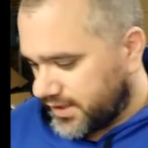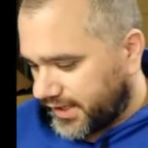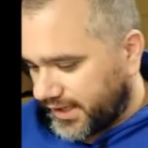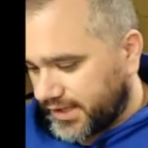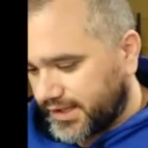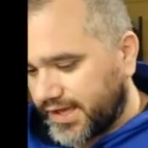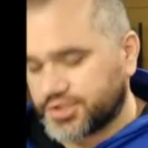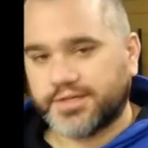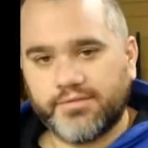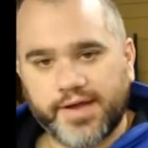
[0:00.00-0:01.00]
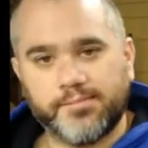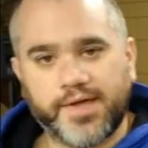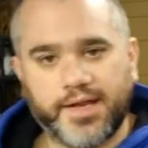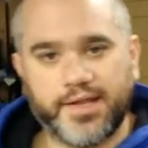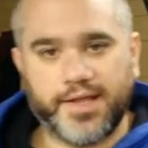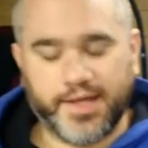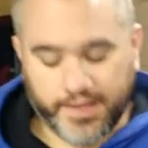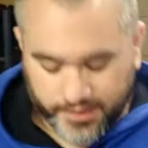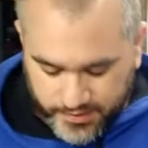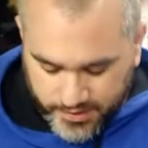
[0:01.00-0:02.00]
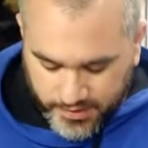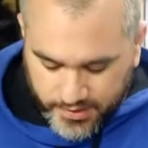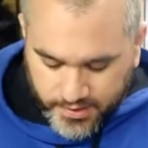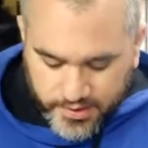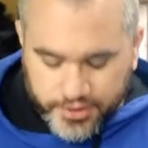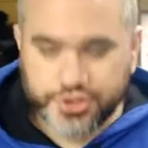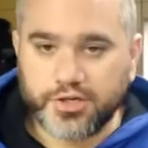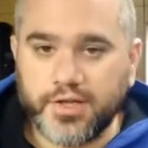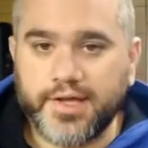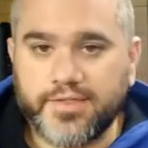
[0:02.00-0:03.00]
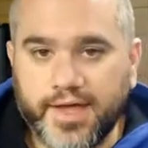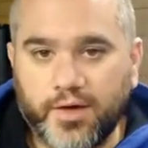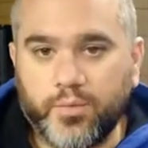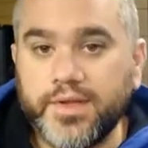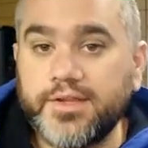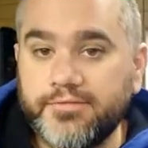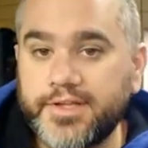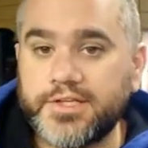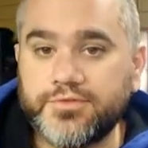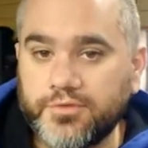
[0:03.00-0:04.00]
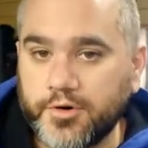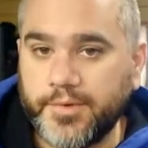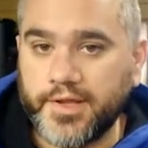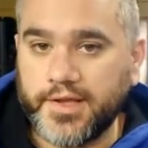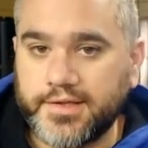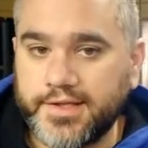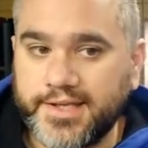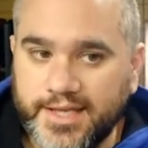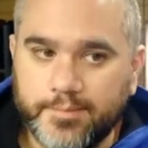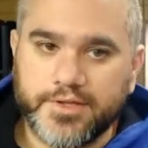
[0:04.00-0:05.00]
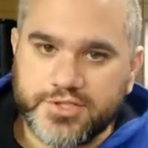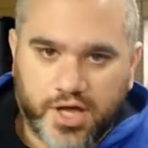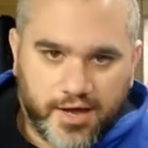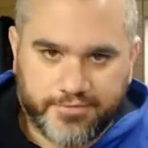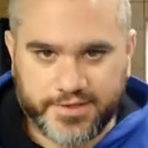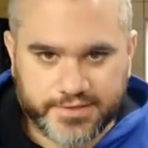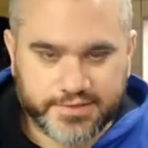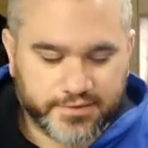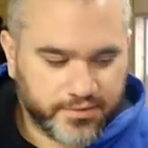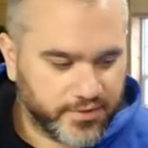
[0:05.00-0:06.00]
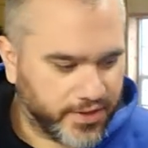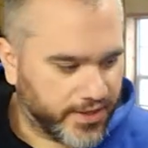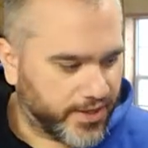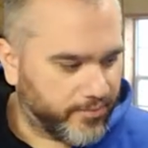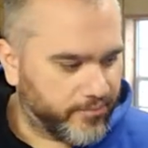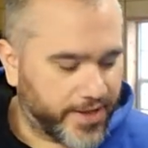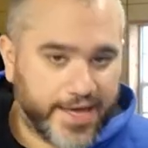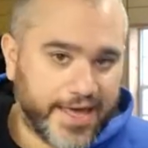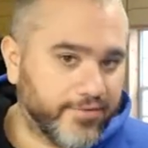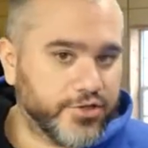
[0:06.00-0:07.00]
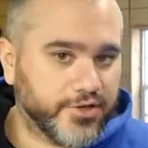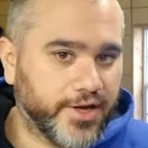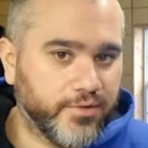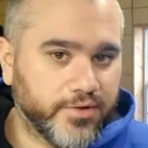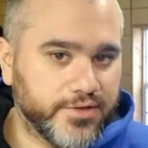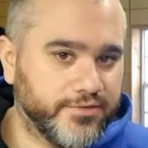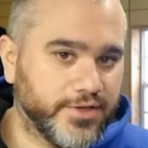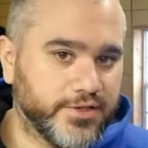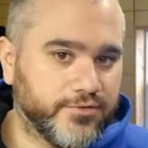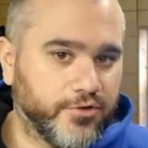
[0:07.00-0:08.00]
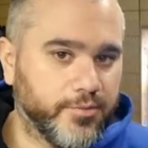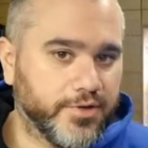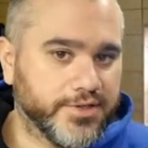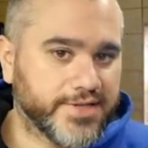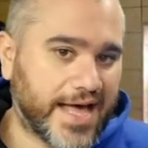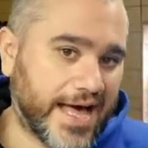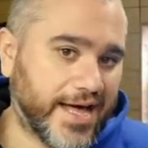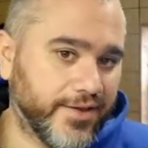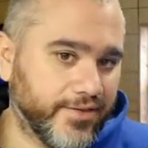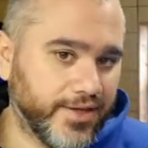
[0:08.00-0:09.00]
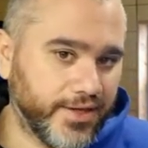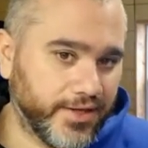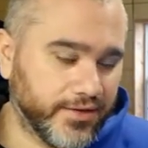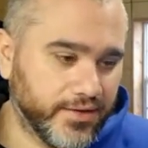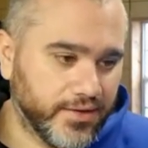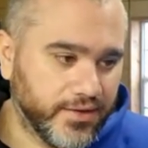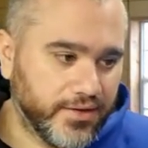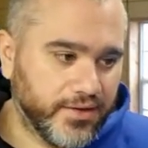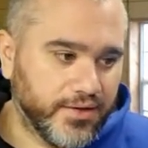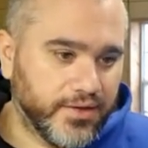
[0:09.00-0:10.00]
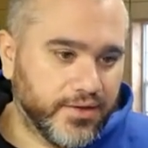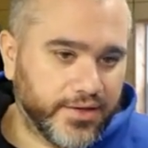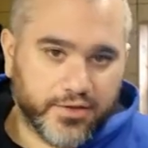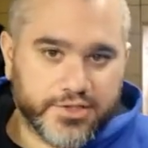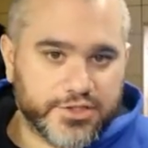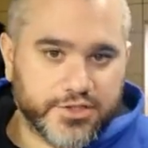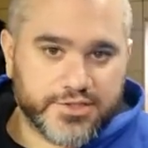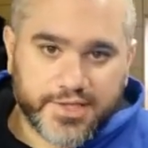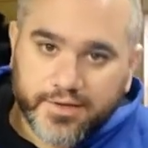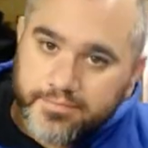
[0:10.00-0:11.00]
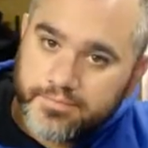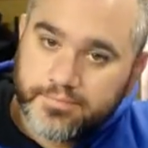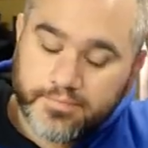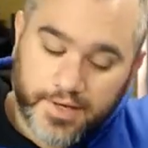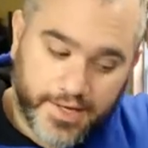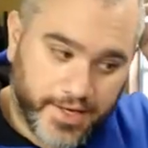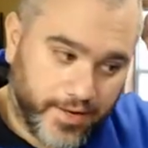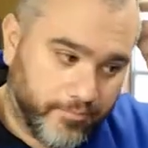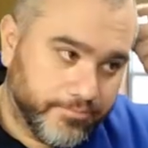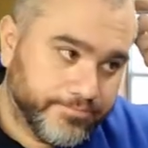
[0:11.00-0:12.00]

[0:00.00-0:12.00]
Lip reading: And they actually recommend a shirt like that with the vintage formula to keep the softness. I haven't tried one of these vintage formulas on the Gildan shirts yet. I